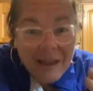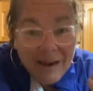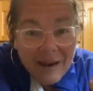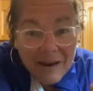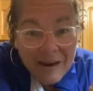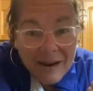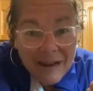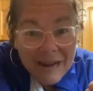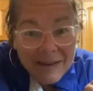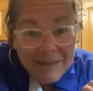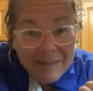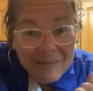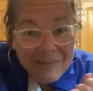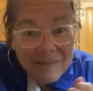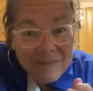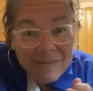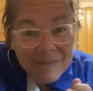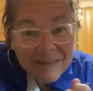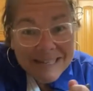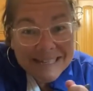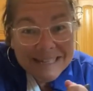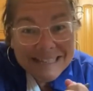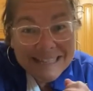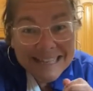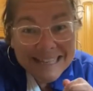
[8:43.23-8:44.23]
All right,
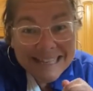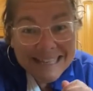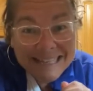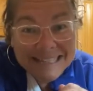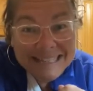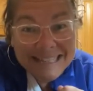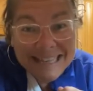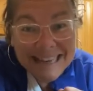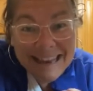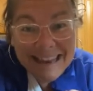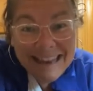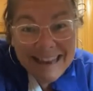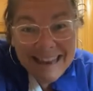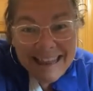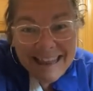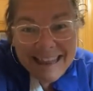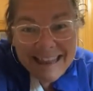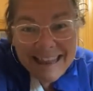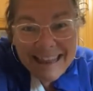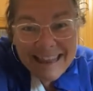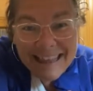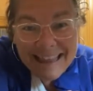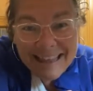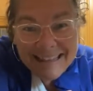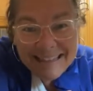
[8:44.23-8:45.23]
what does Leah say?
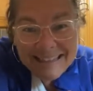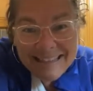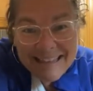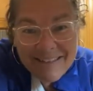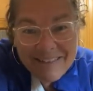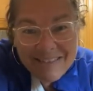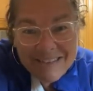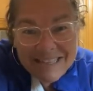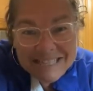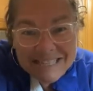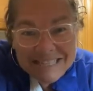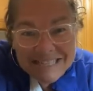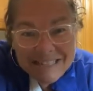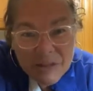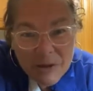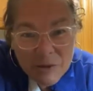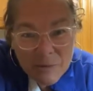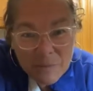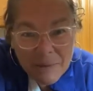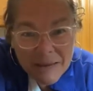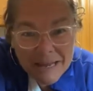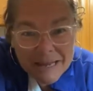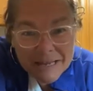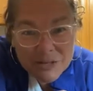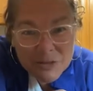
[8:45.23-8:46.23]
Love the
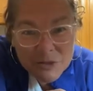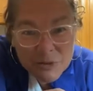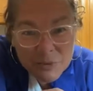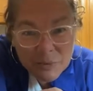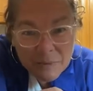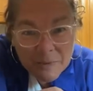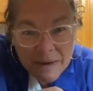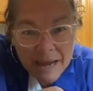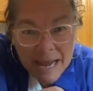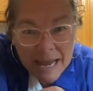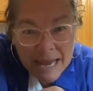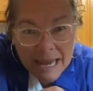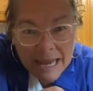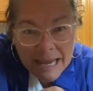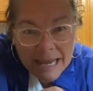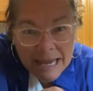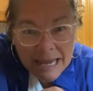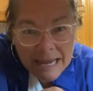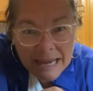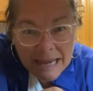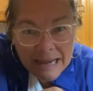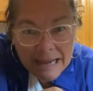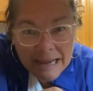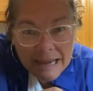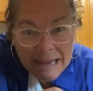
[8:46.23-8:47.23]
scoop and
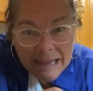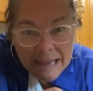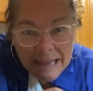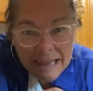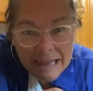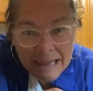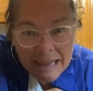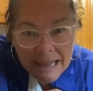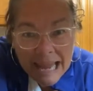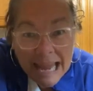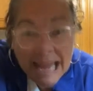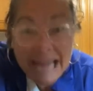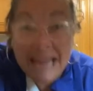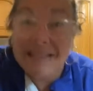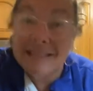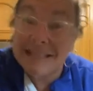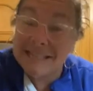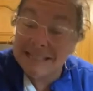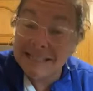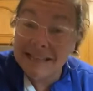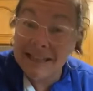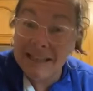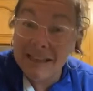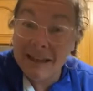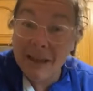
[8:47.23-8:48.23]
drain and the
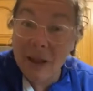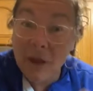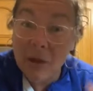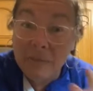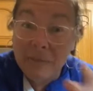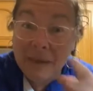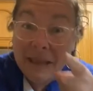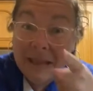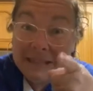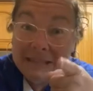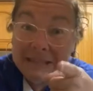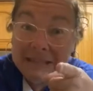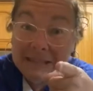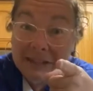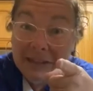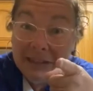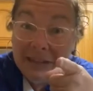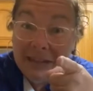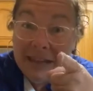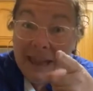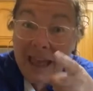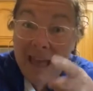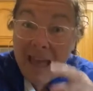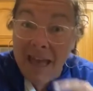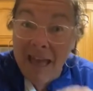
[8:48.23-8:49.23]
silicone mitts.
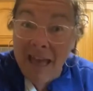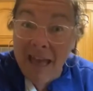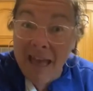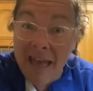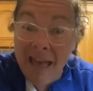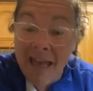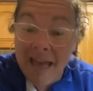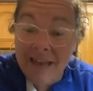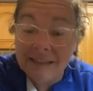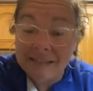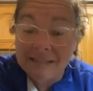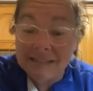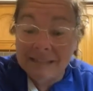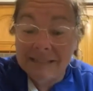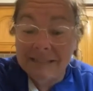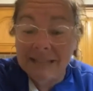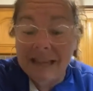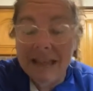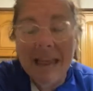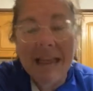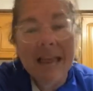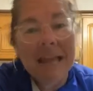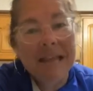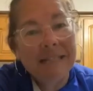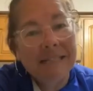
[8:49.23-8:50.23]
Yes.
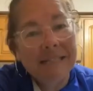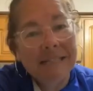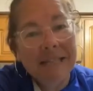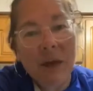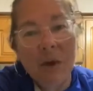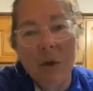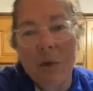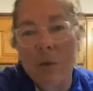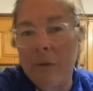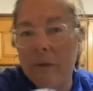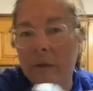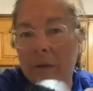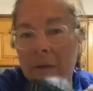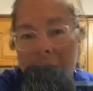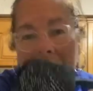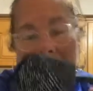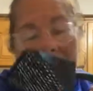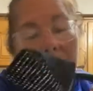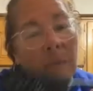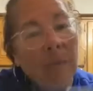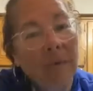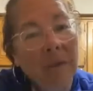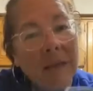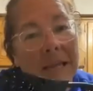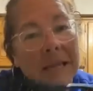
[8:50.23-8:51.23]
So
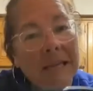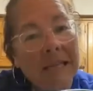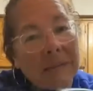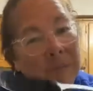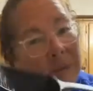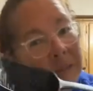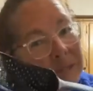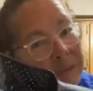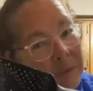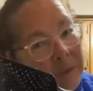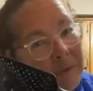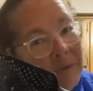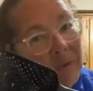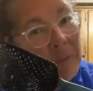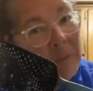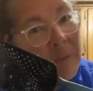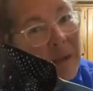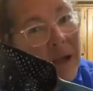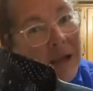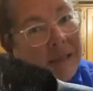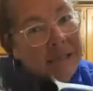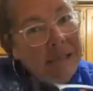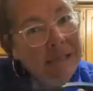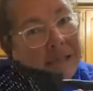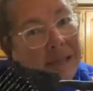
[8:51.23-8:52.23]
it really is supposed to be for
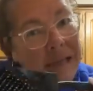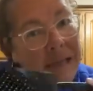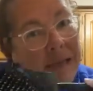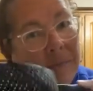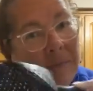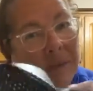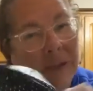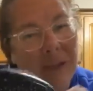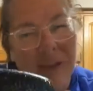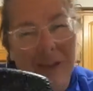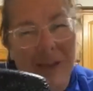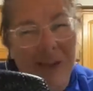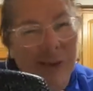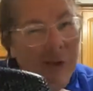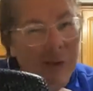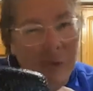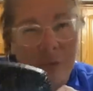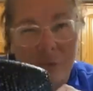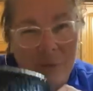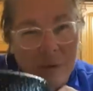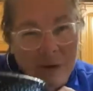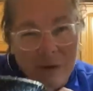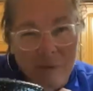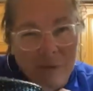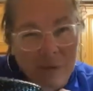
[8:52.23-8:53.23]
pasta, but you can do it
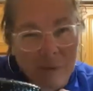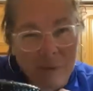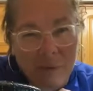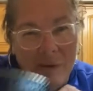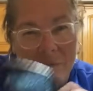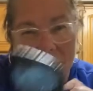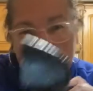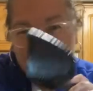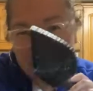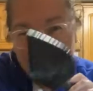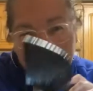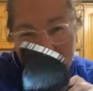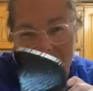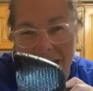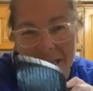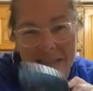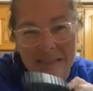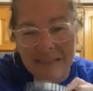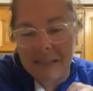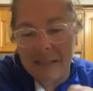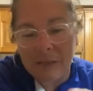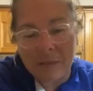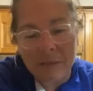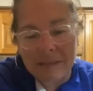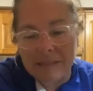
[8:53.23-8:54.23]
for whatever you want.
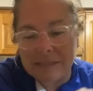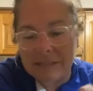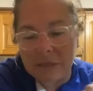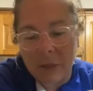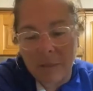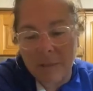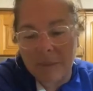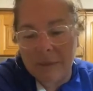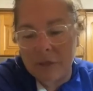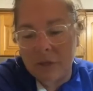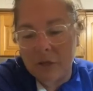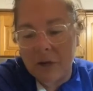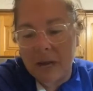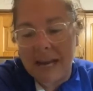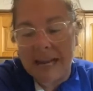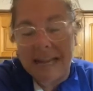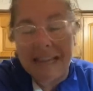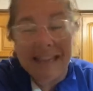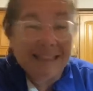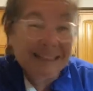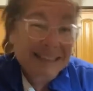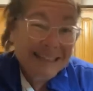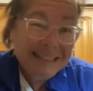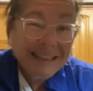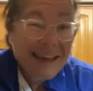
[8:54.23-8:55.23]
Anything you want to scoop and
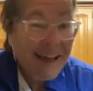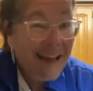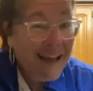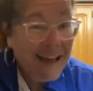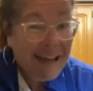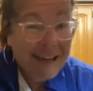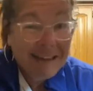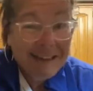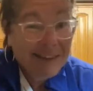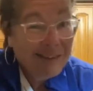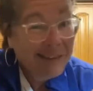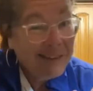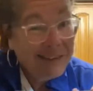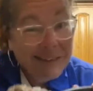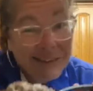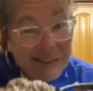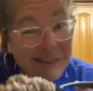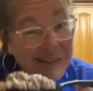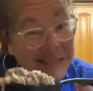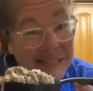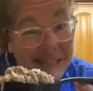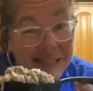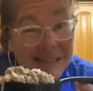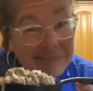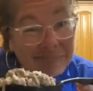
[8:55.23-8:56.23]
drain that's hot, you can
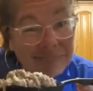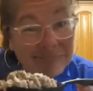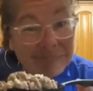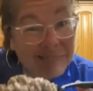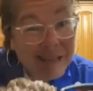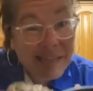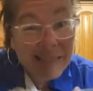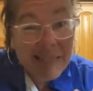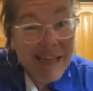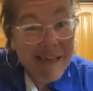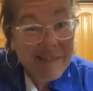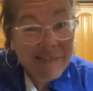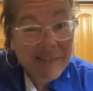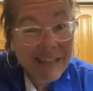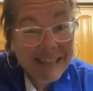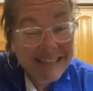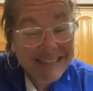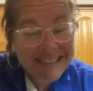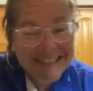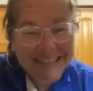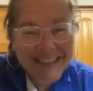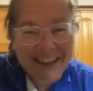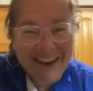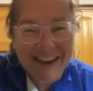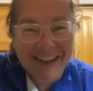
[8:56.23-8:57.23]
use it. Love it.
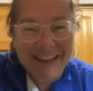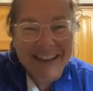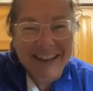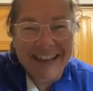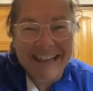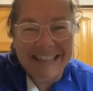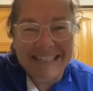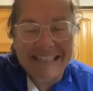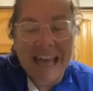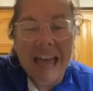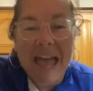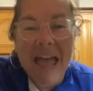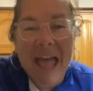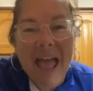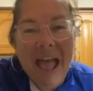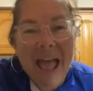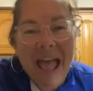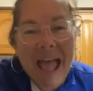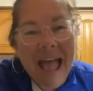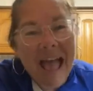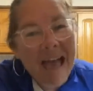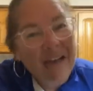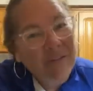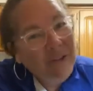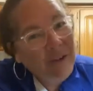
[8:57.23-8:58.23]
All right, you guys,
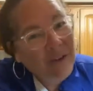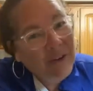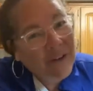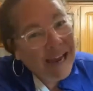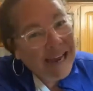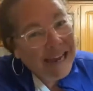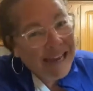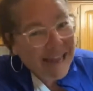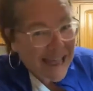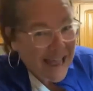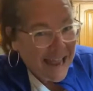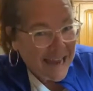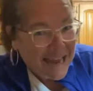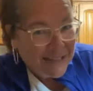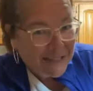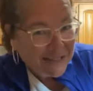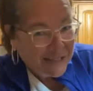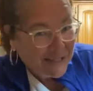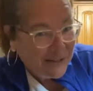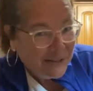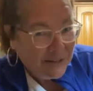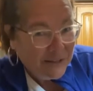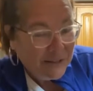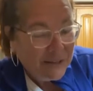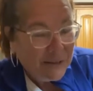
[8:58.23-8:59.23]
have a great night.
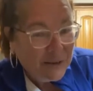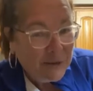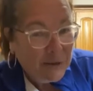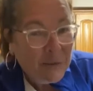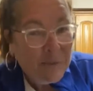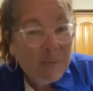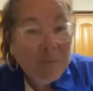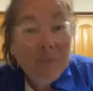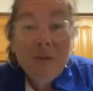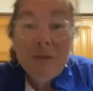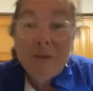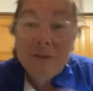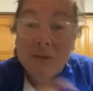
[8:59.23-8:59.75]
Toodaloo.